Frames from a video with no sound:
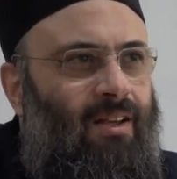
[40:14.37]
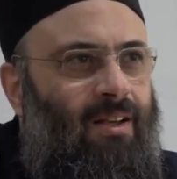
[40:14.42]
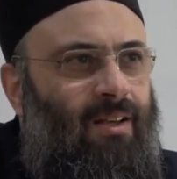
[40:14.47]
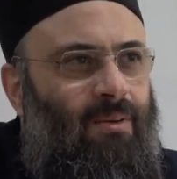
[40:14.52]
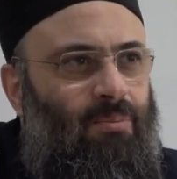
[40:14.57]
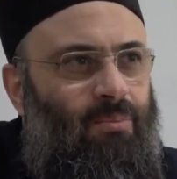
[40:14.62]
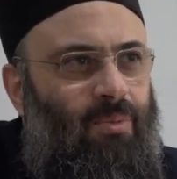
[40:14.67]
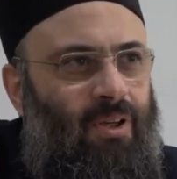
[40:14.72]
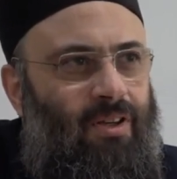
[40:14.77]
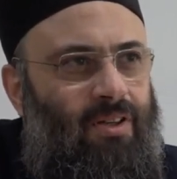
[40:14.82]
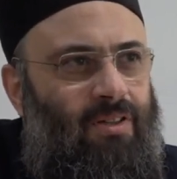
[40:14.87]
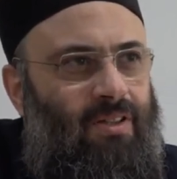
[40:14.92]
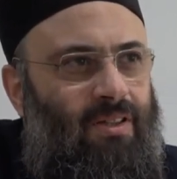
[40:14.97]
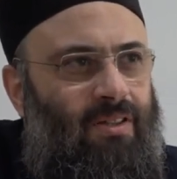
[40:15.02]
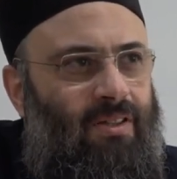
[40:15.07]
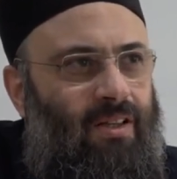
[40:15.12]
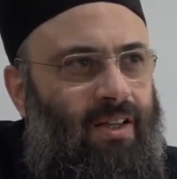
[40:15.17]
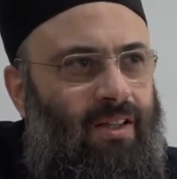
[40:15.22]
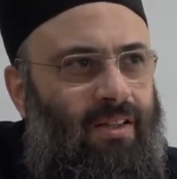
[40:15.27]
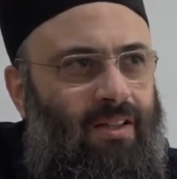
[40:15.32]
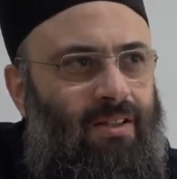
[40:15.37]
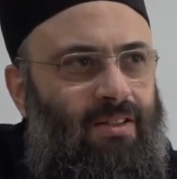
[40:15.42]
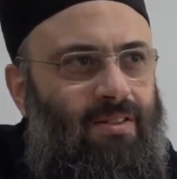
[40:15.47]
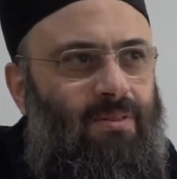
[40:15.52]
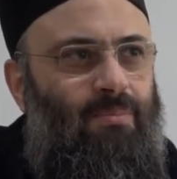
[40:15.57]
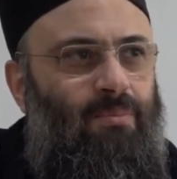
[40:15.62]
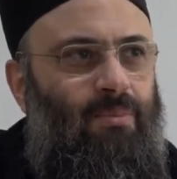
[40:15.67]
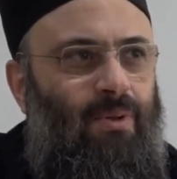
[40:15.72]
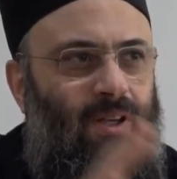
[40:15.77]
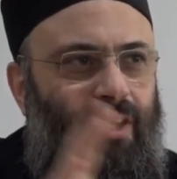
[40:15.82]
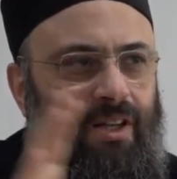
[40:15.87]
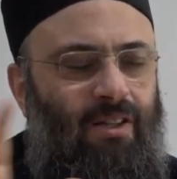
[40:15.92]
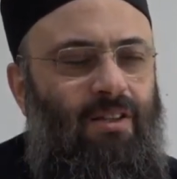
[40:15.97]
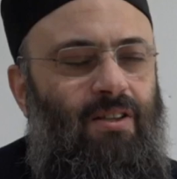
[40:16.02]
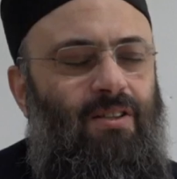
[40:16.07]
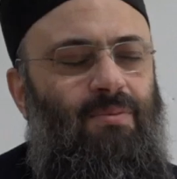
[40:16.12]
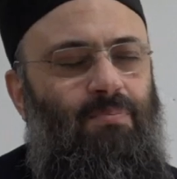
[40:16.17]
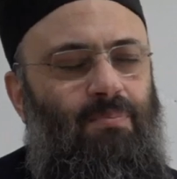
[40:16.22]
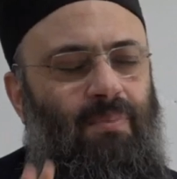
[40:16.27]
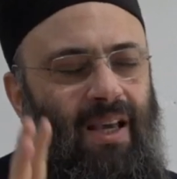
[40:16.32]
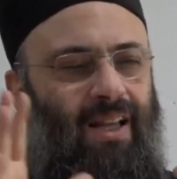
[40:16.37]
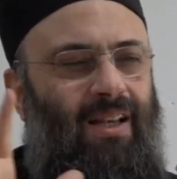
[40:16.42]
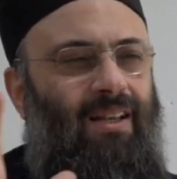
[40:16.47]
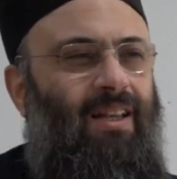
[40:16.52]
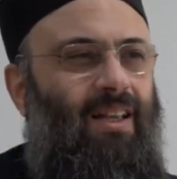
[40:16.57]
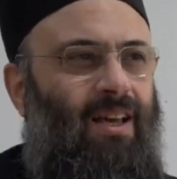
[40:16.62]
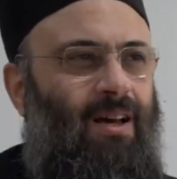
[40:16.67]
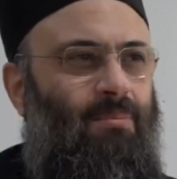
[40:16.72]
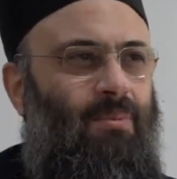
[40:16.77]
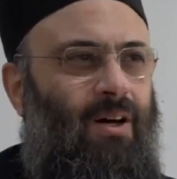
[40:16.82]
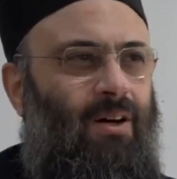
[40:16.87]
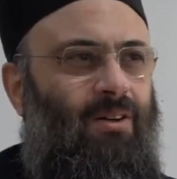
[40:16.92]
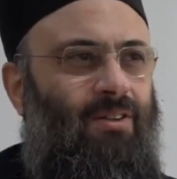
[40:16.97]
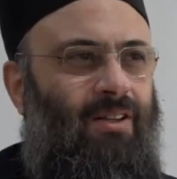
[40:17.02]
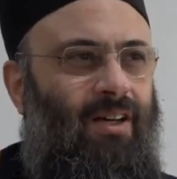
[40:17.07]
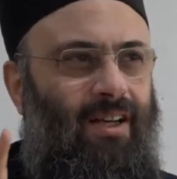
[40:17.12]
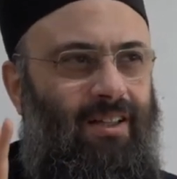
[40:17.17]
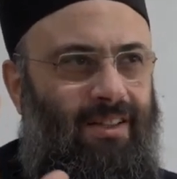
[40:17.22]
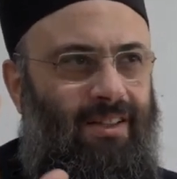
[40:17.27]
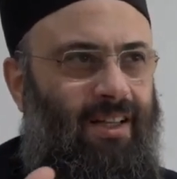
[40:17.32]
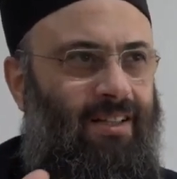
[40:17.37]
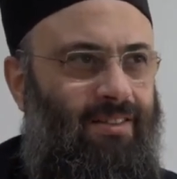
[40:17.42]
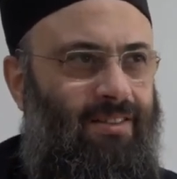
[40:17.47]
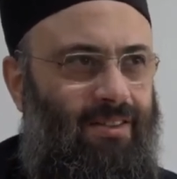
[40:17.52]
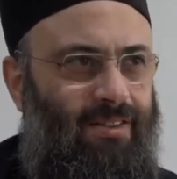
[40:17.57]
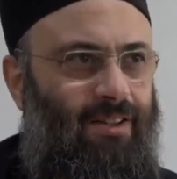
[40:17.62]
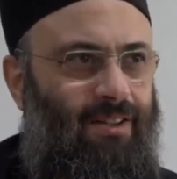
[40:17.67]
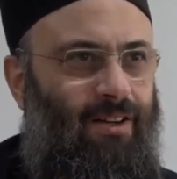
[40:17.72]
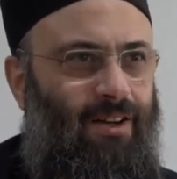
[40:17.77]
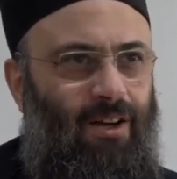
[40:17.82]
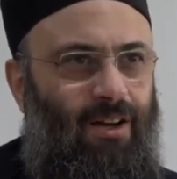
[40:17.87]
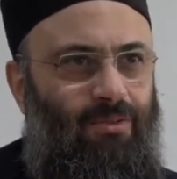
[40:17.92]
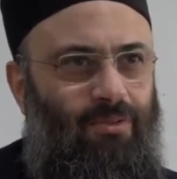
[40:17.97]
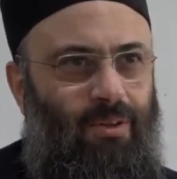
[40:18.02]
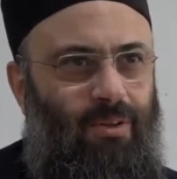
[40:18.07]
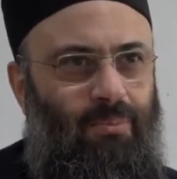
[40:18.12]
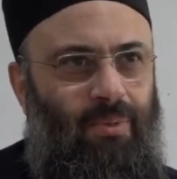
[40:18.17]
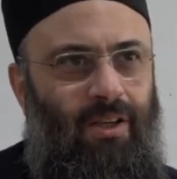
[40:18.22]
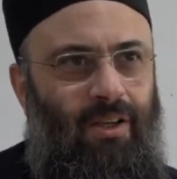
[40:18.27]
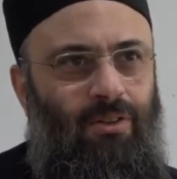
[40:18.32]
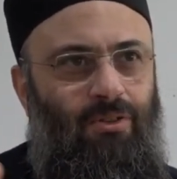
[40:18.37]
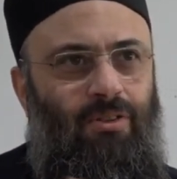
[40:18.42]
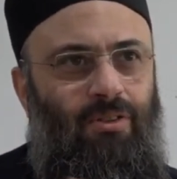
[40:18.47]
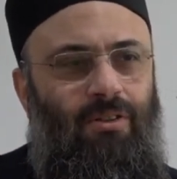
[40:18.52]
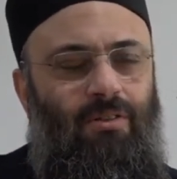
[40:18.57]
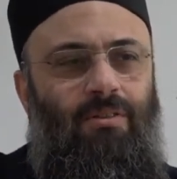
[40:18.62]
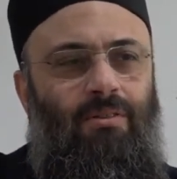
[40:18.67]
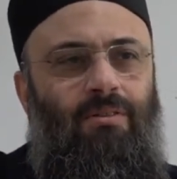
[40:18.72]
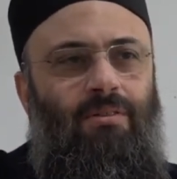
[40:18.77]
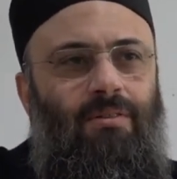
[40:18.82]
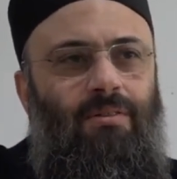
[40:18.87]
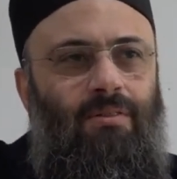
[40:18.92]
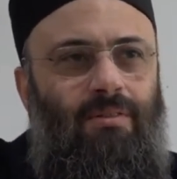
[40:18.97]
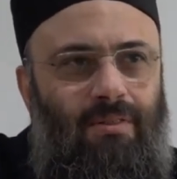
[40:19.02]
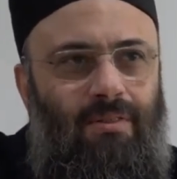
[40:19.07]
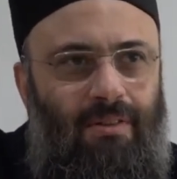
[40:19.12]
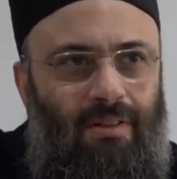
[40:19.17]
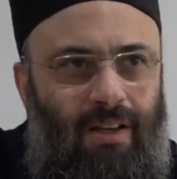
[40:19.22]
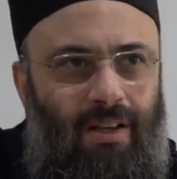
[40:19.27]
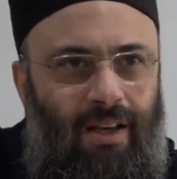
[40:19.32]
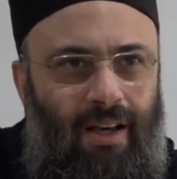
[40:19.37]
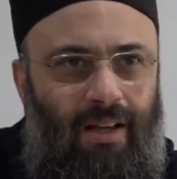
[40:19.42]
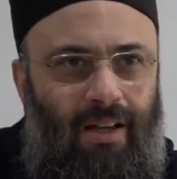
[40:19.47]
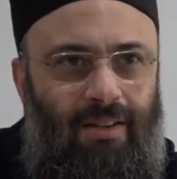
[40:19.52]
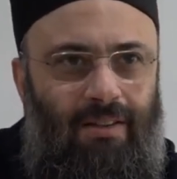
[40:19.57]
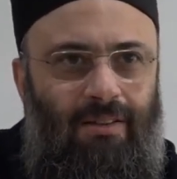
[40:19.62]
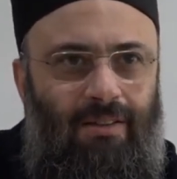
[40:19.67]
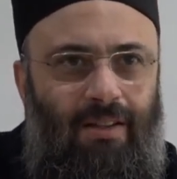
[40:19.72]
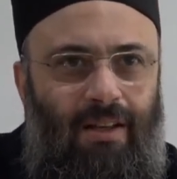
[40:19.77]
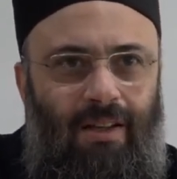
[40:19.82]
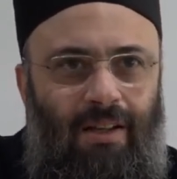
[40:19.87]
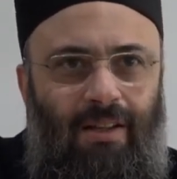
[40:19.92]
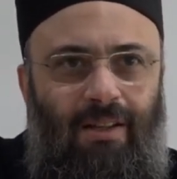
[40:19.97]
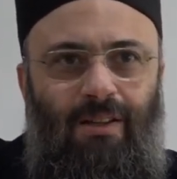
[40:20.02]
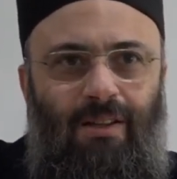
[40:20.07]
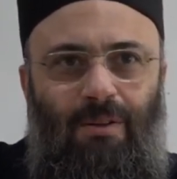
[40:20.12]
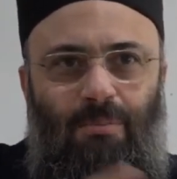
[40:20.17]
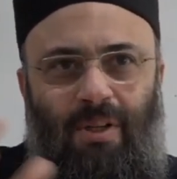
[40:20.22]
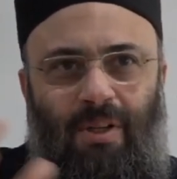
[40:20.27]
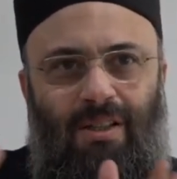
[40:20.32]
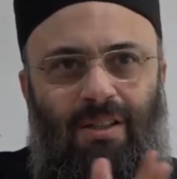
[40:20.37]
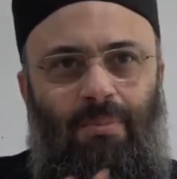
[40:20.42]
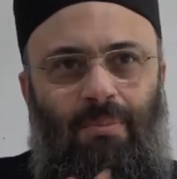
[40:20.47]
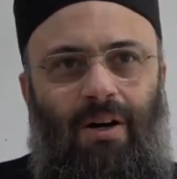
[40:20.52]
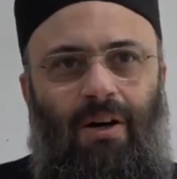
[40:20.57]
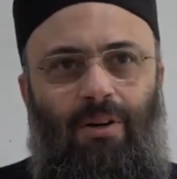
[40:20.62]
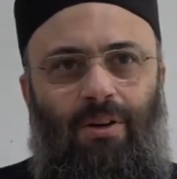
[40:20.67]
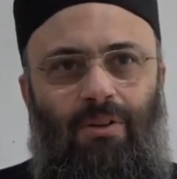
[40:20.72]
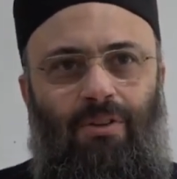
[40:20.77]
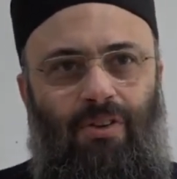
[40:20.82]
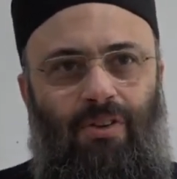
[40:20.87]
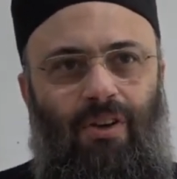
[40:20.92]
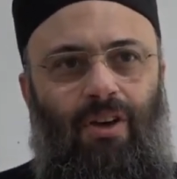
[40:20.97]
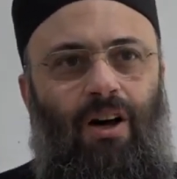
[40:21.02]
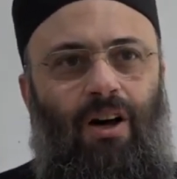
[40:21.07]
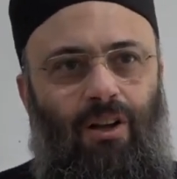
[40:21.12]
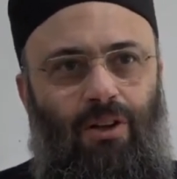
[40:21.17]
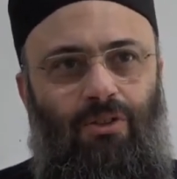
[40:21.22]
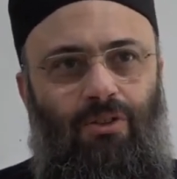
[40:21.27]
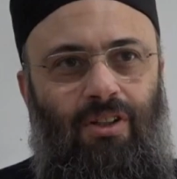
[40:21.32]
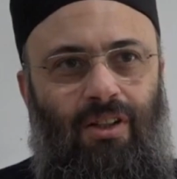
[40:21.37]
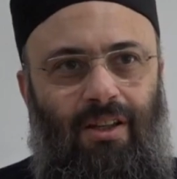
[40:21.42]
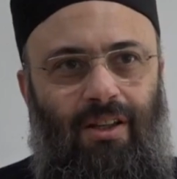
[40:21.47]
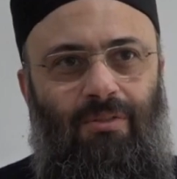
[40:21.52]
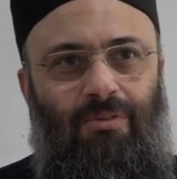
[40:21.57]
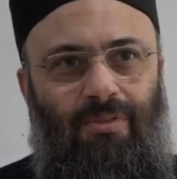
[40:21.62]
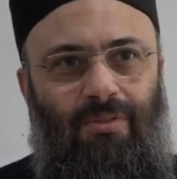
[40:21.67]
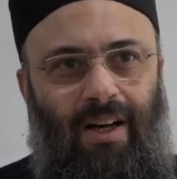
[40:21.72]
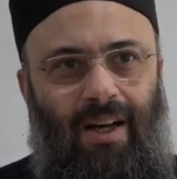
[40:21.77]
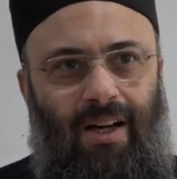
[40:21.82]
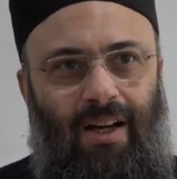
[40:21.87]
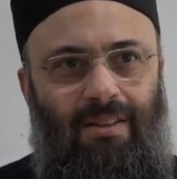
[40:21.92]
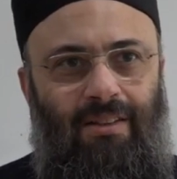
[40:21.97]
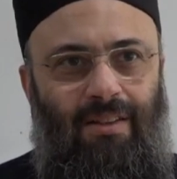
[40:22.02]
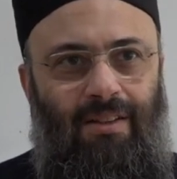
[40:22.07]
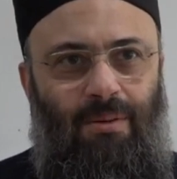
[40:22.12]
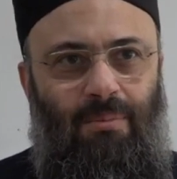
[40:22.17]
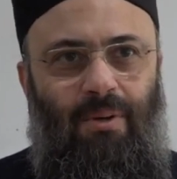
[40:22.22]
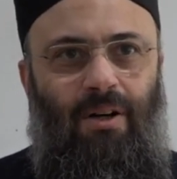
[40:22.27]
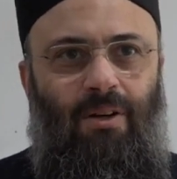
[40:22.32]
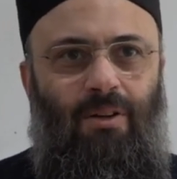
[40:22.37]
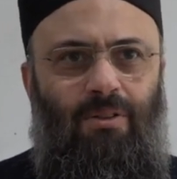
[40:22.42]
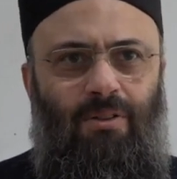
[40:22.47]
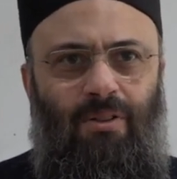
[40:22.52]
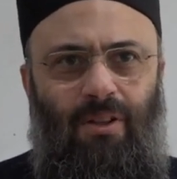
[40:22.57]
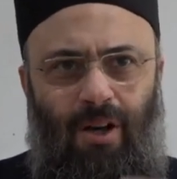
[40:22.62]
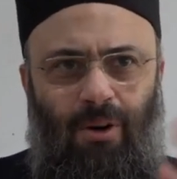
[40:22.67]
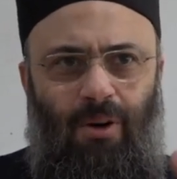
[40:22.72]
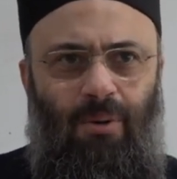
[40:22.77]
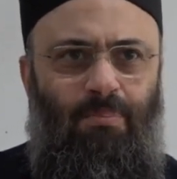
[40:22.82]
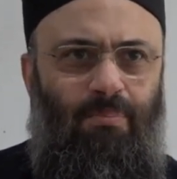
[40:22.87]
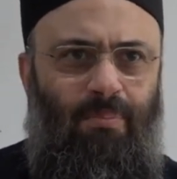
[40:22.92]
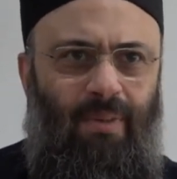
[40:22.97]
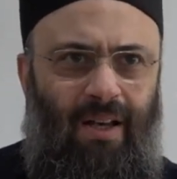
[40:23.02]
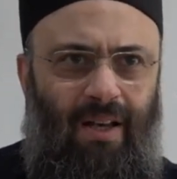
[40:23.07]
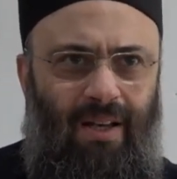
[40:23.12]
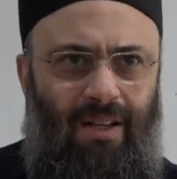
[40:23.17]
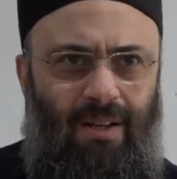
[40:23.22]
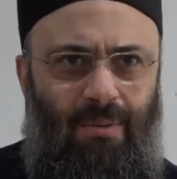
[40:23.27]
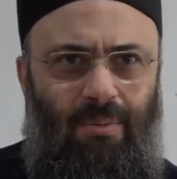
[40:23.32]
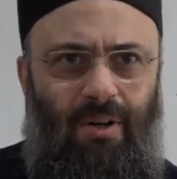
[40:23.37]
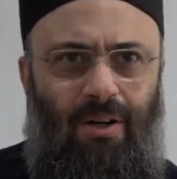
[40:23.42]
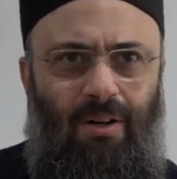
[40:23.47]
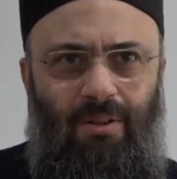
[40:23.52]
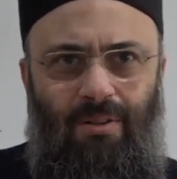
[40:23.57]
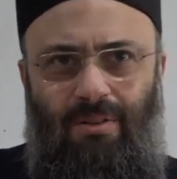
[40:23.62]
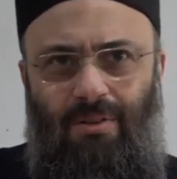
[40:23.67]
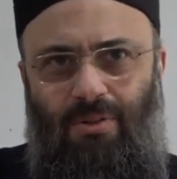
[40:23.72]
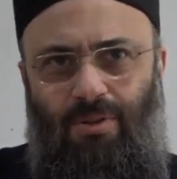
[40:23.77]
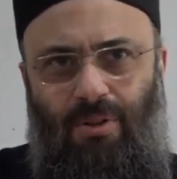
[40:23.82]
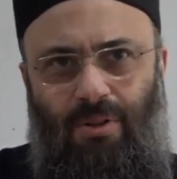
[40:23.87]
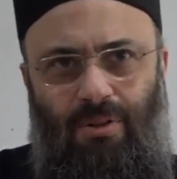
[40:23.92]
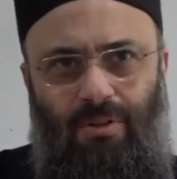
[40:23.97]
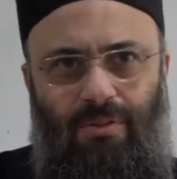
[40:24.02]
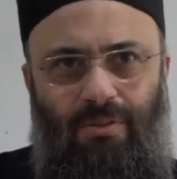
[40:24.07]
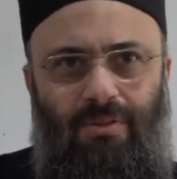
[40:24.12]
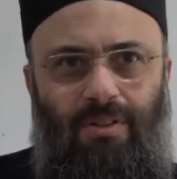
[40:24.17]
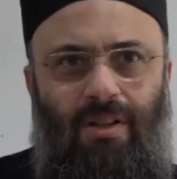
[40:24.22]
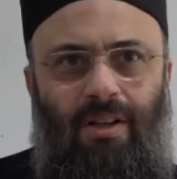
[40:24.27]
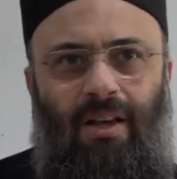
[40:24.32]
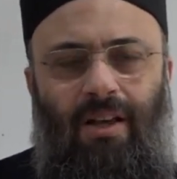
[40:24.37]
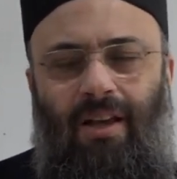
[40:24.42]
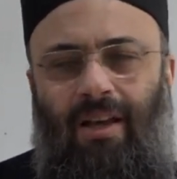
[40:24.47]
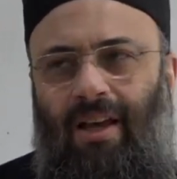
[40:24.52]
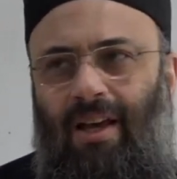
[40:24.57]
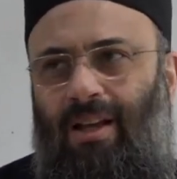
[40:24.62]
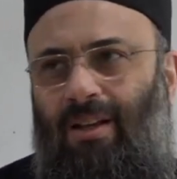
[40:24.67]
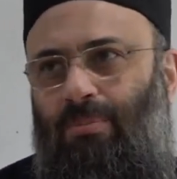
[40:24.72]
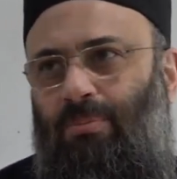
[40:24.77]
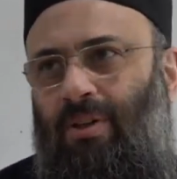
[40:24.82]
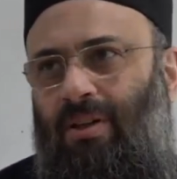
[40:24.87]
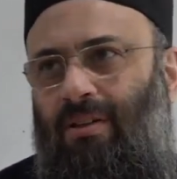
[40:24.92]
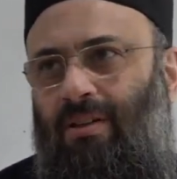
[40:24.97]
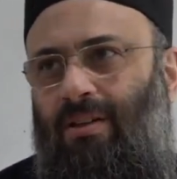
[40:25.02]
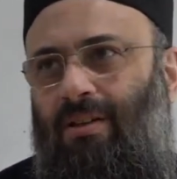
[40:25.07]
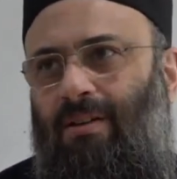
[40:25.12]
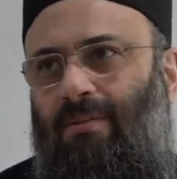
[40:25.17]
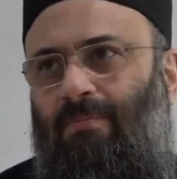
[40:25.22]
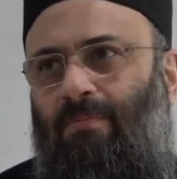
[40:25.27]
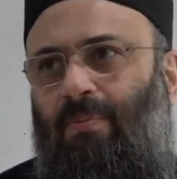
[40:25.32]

because it is mainly about identity confirmation and a little bit about theology, in fact, and about the ummah and about sort of helping.